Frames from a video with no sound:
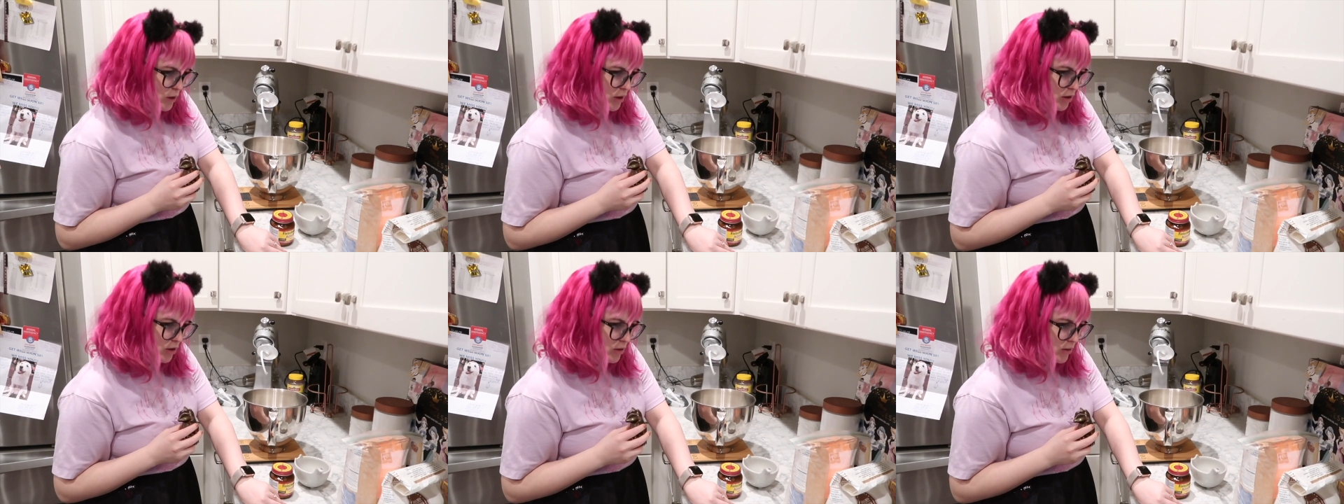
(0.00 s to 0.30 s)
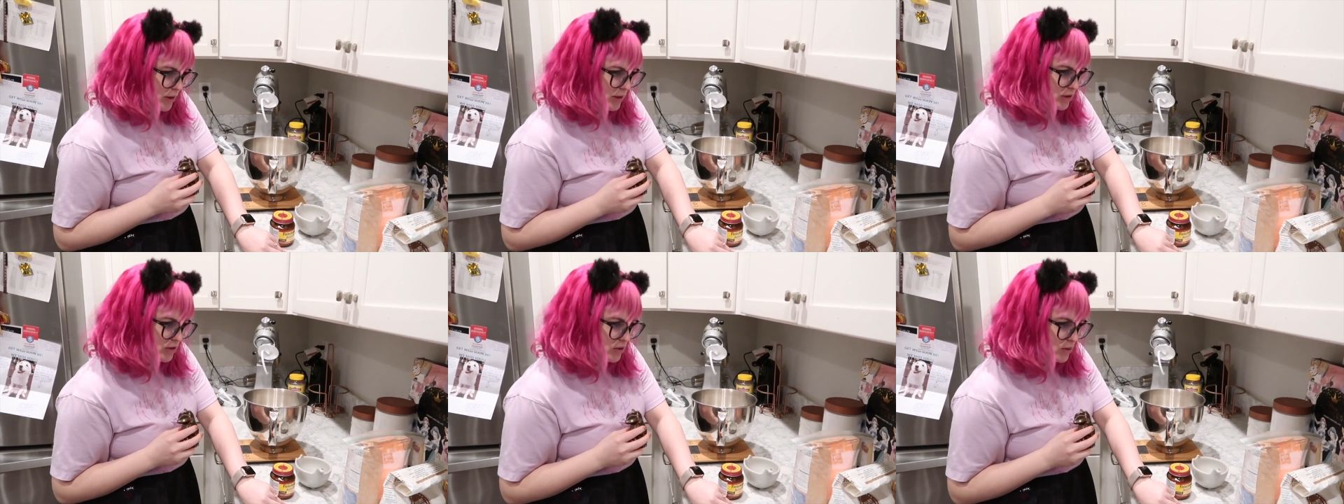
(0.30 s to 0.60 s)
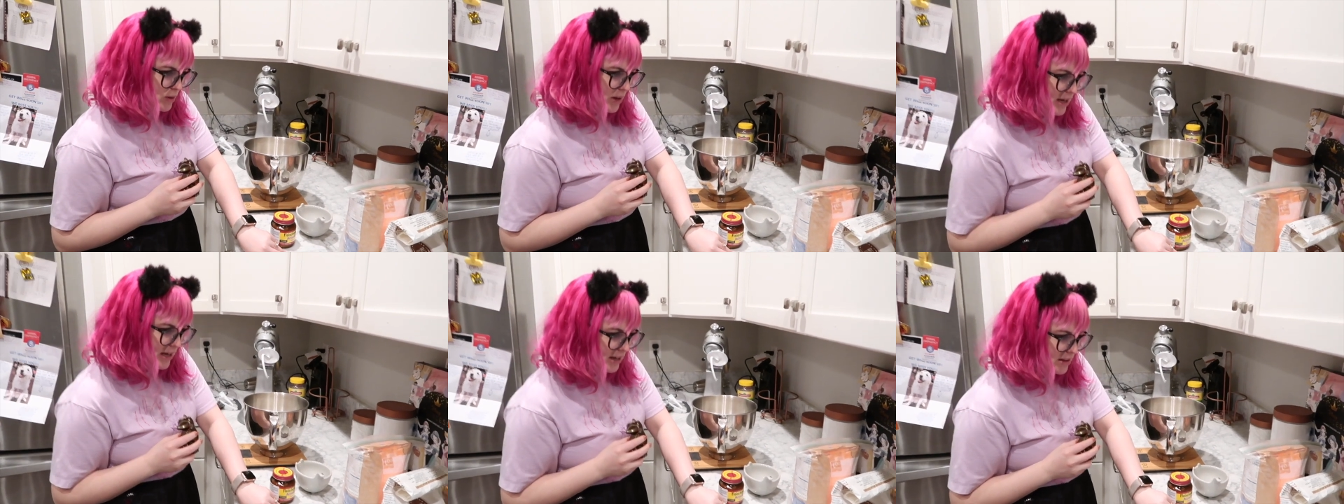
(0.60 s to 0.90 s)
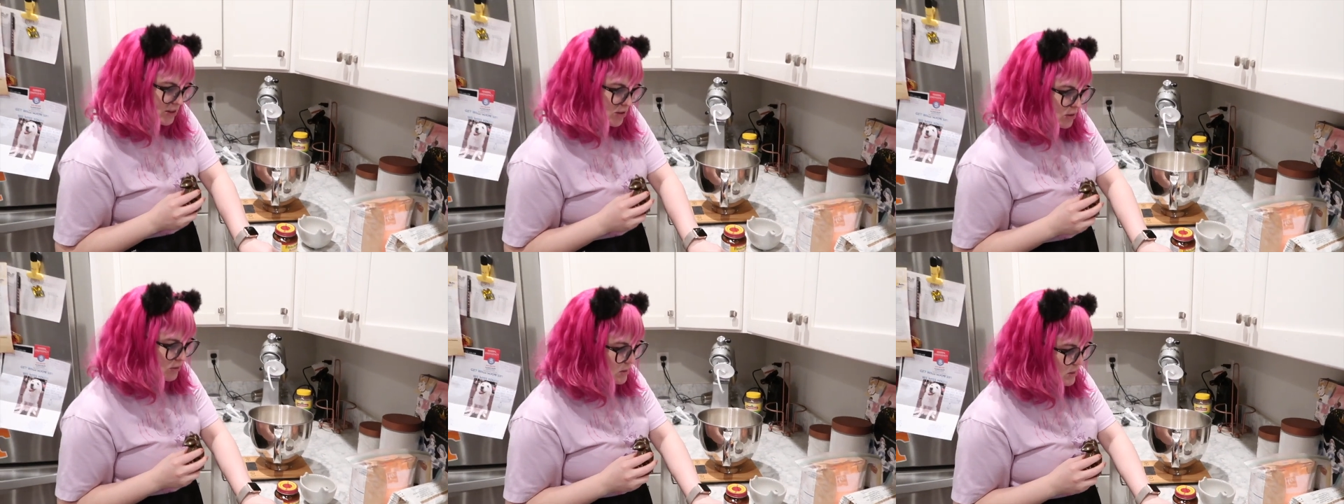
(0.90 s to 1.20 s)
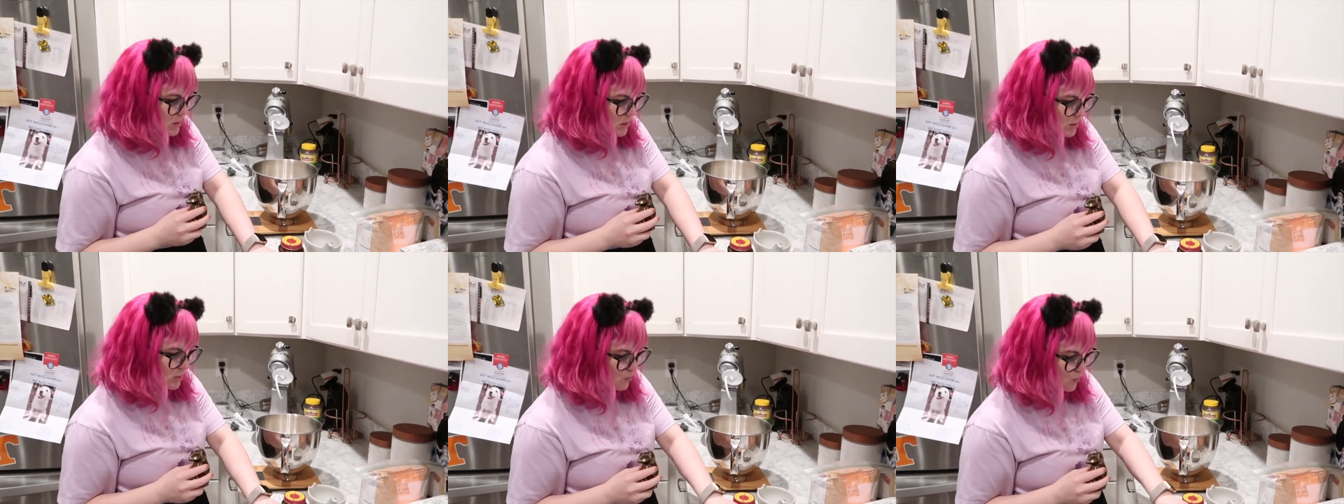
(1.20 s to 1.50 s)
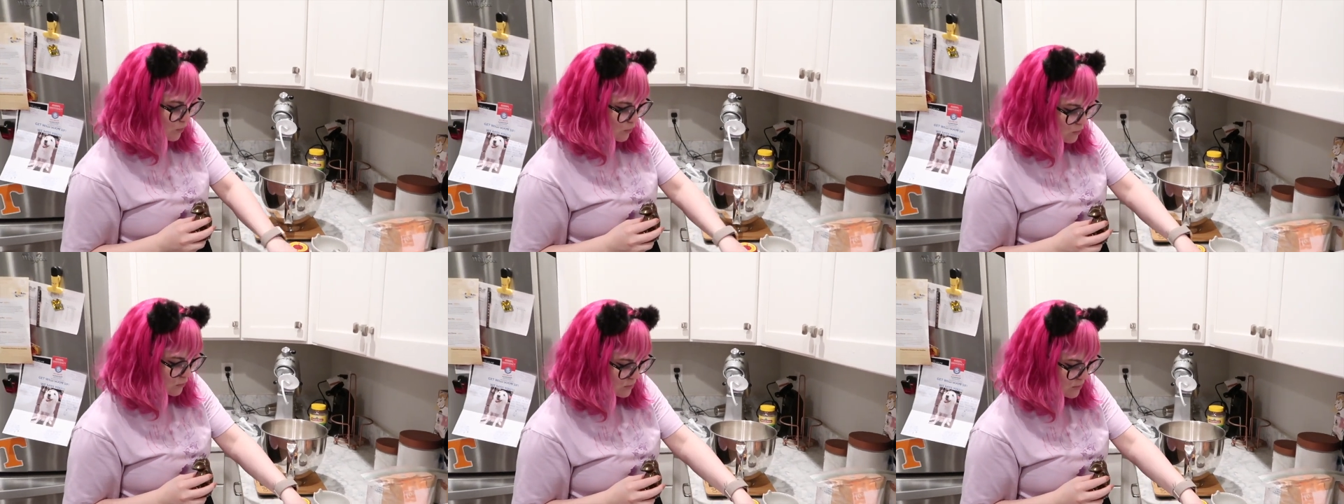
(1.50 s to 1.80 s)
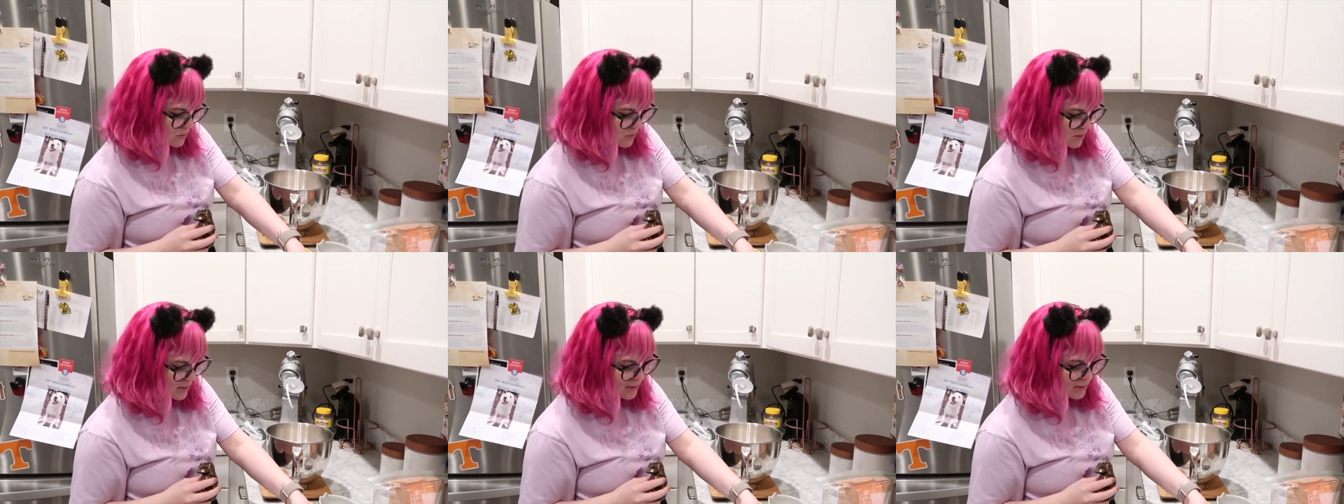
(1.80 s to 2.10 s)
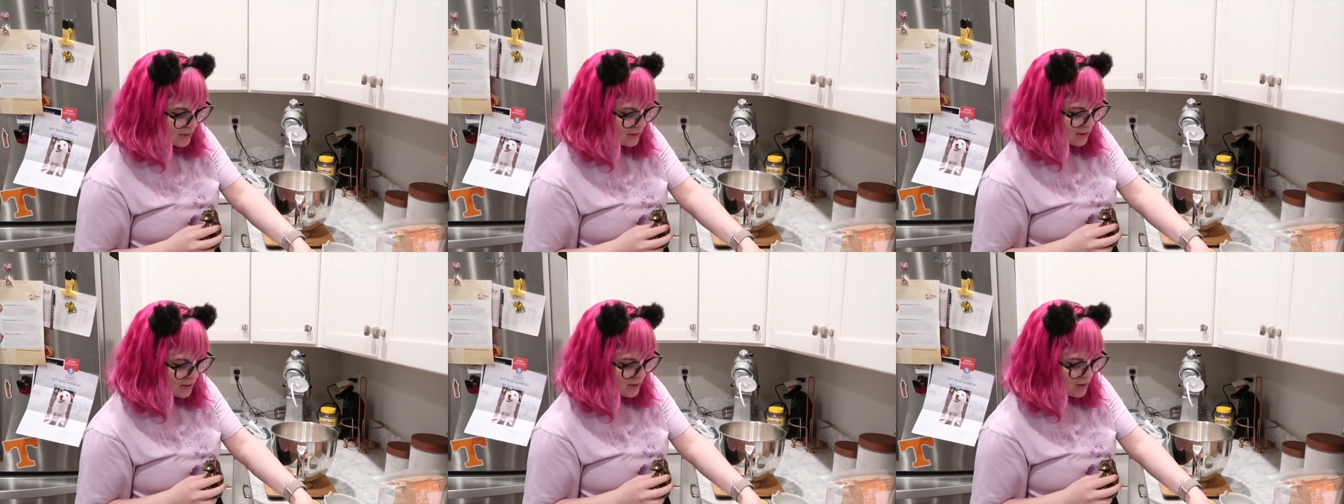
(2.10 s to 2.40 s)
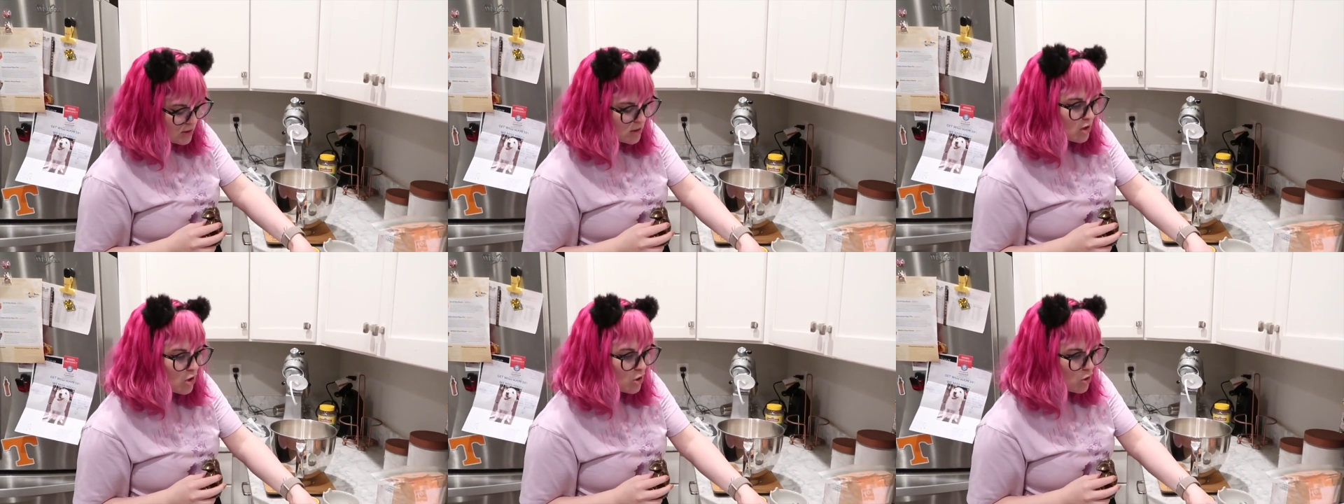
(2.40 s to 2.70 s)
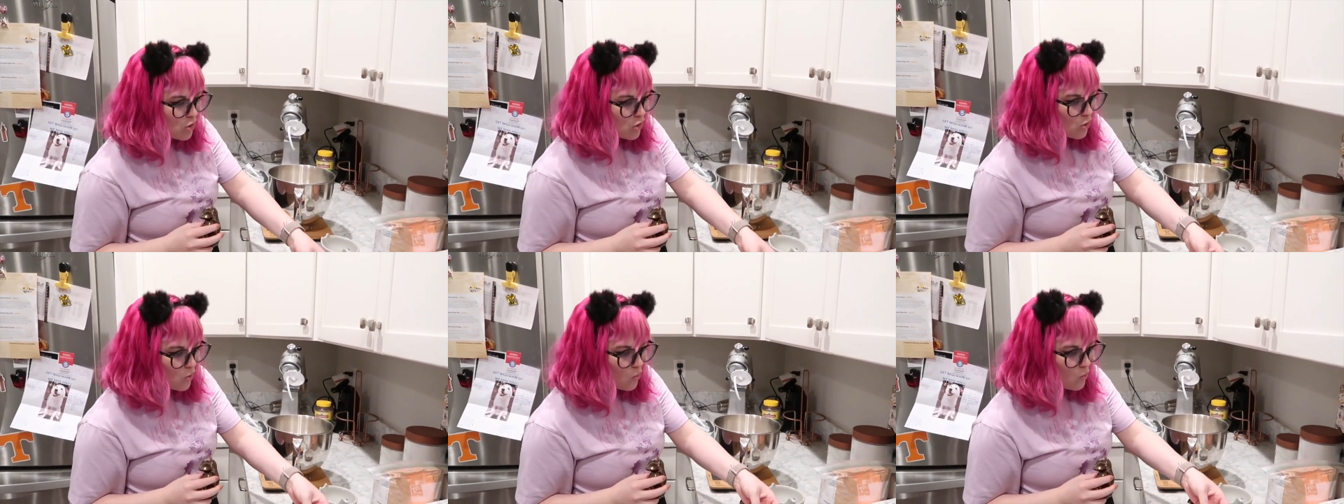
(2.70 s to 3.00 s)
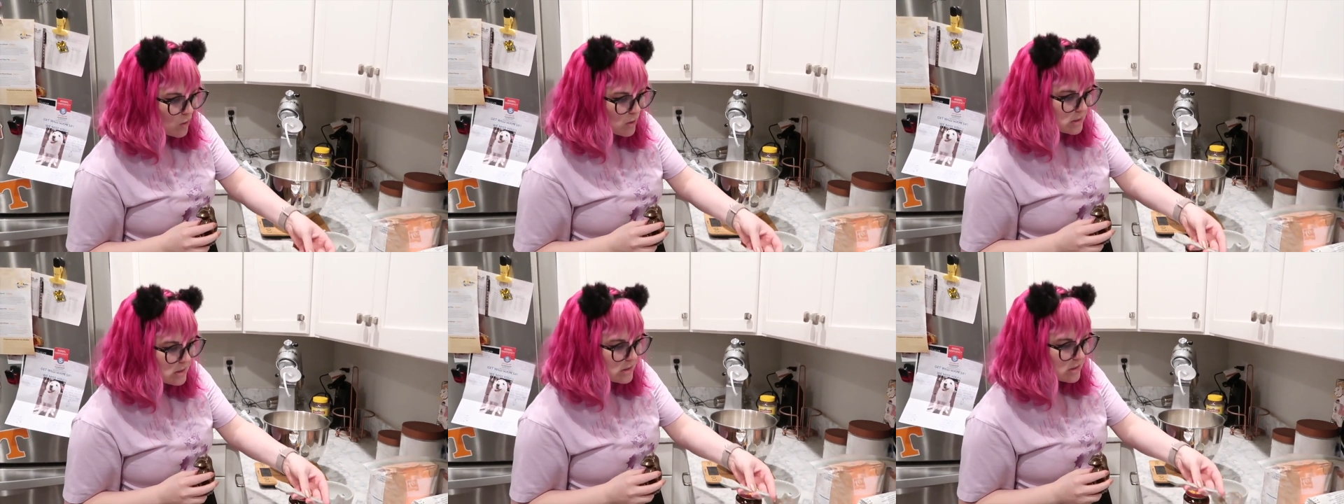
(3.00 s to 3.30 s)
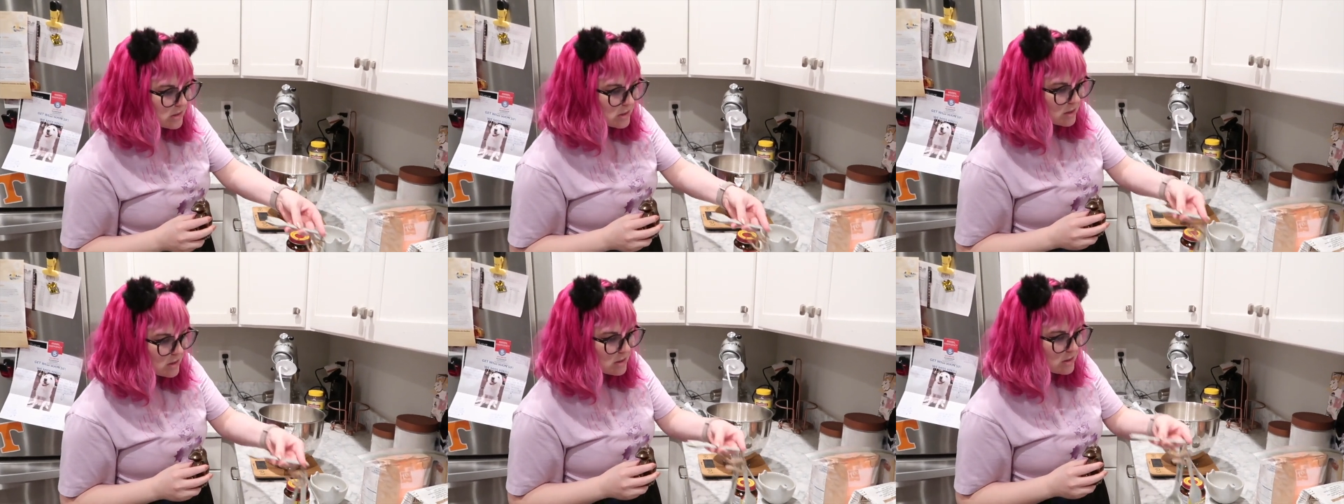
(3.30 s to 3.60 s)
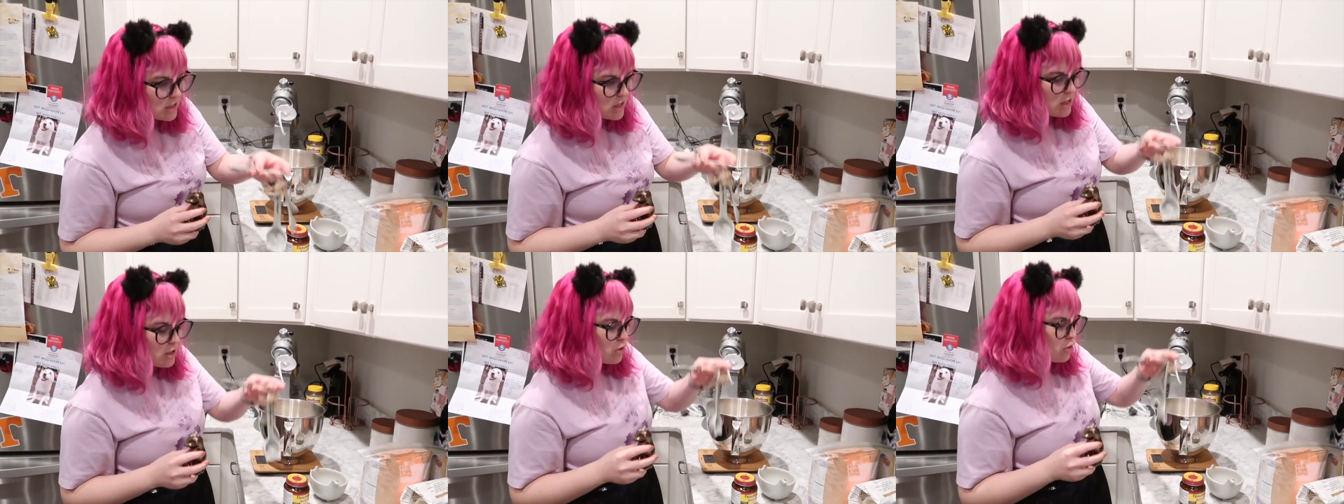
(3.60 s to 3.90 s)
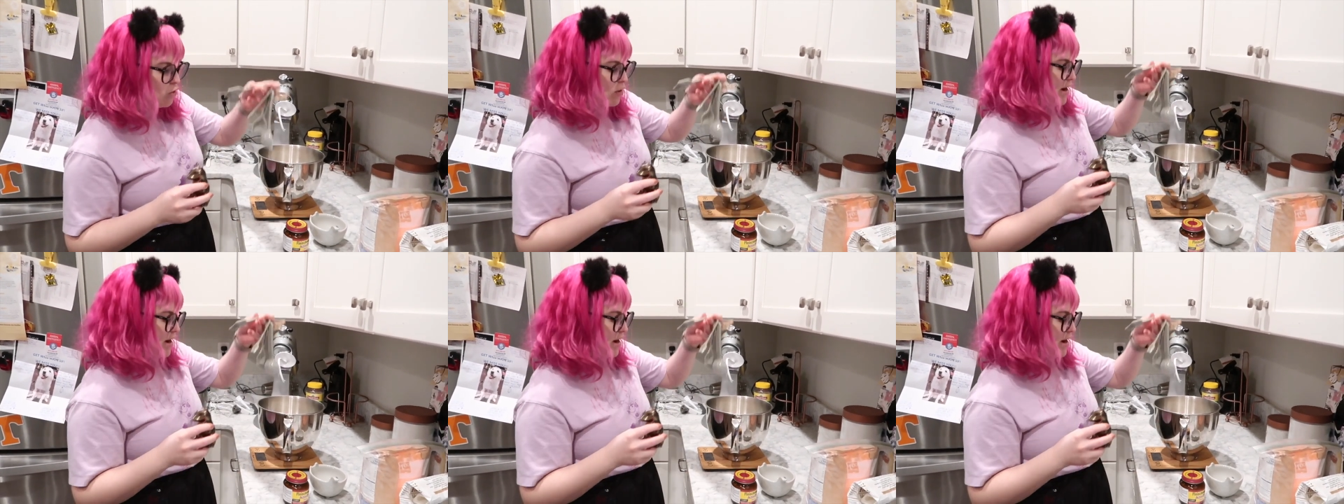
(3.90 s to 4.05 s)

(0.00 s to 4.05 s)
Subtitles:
we're going to add 2 teaspoons or 16